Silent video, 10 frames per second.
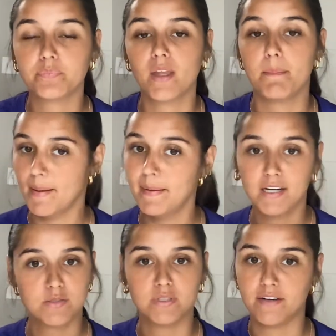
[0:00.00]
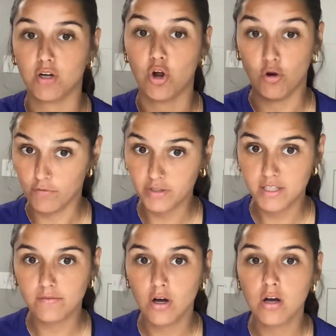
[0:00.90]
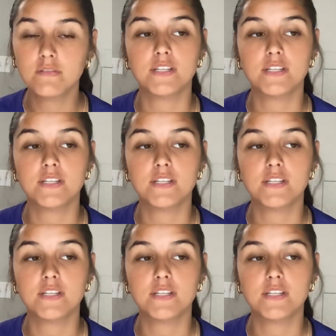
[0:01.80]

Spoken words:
my parents were never overly involved.